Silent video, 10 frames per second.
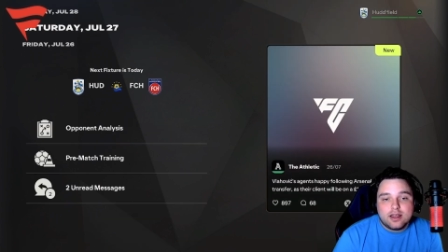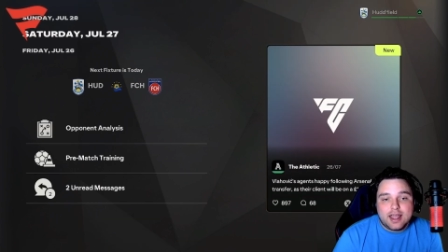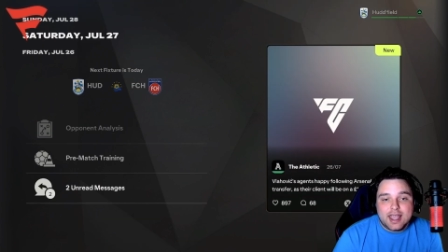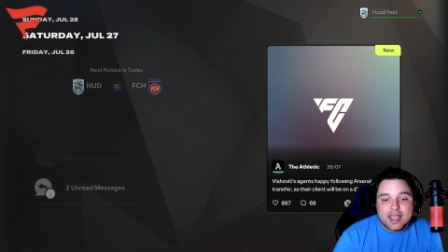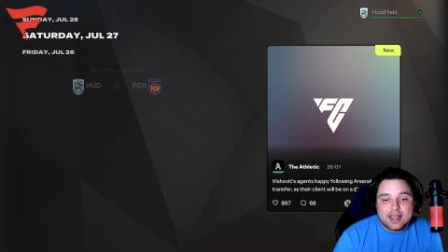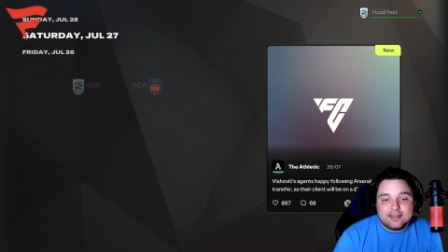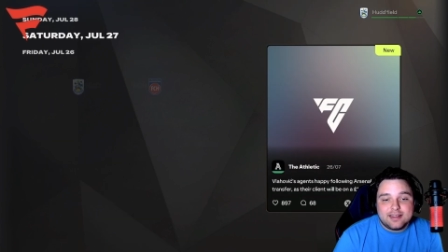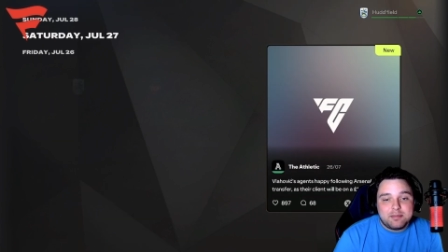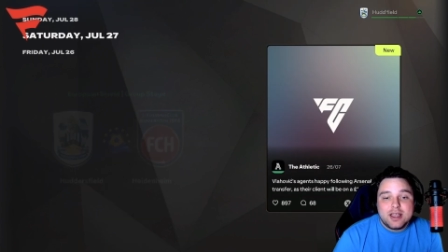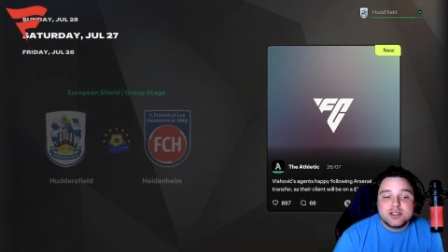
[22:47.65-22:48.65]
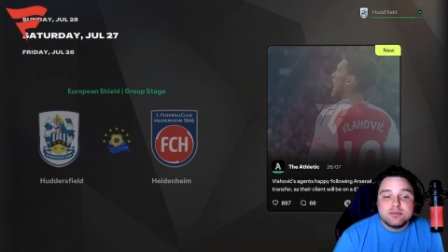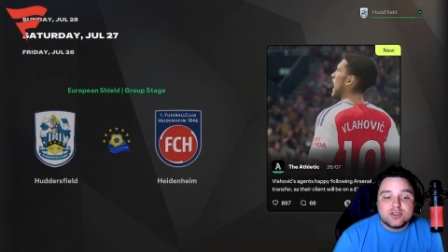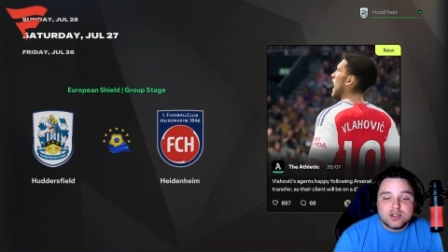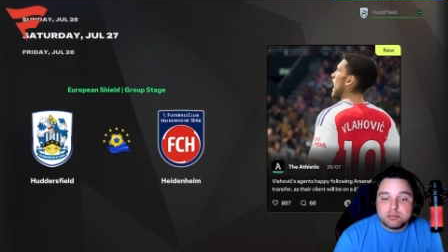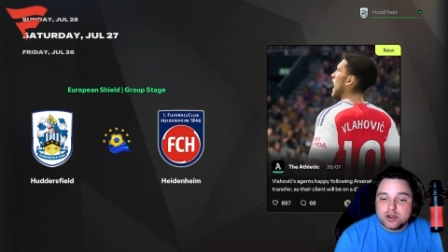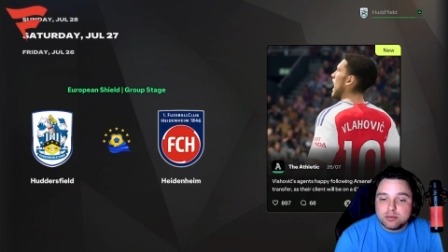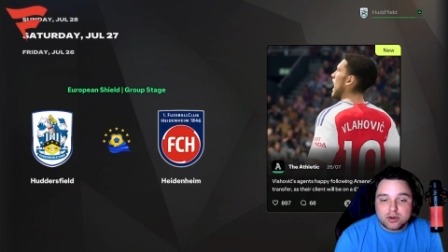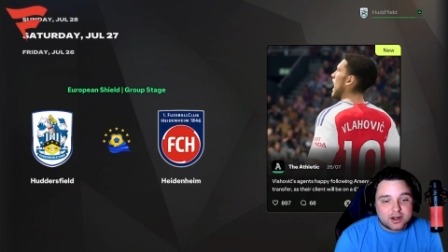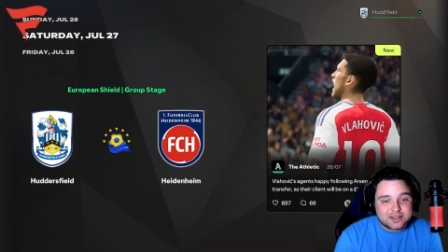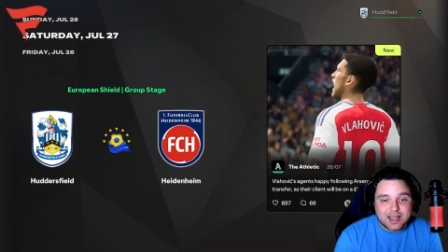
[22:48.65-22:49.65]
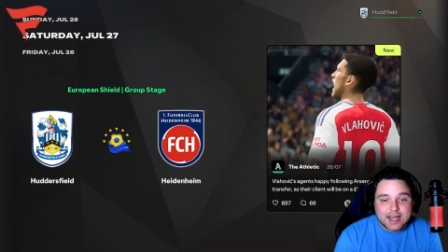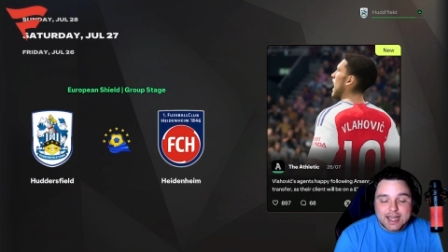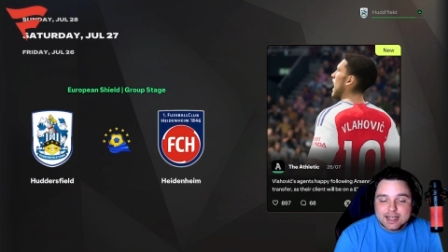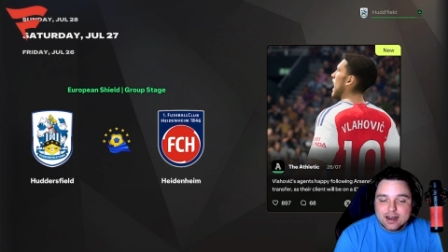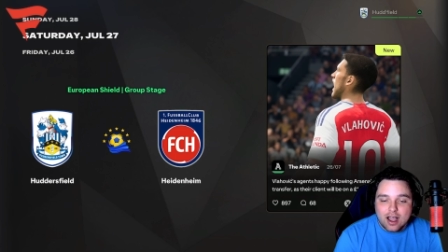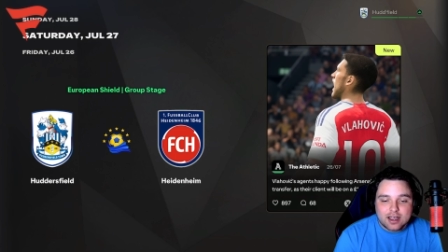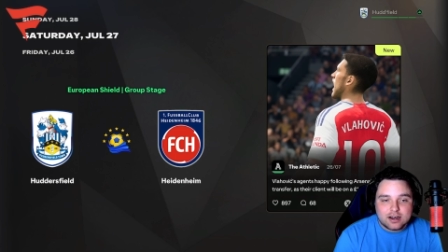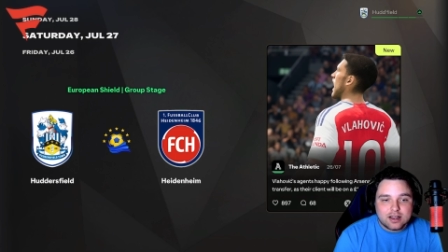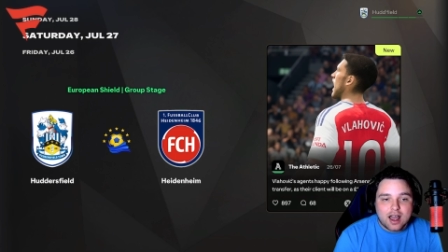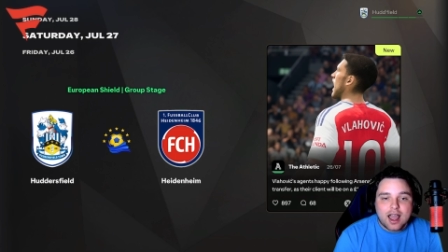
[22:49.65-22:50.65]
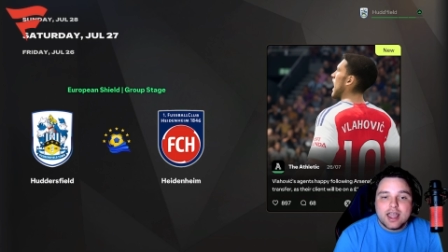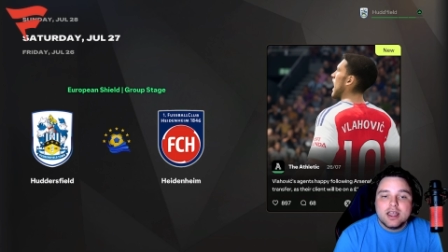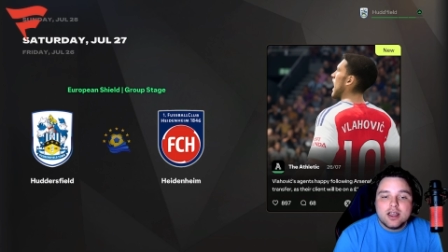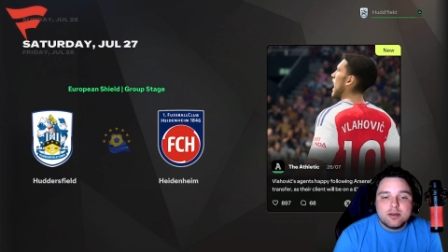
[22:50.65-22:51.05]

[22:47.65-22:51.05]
And that makes me super duper excited, not going to lie.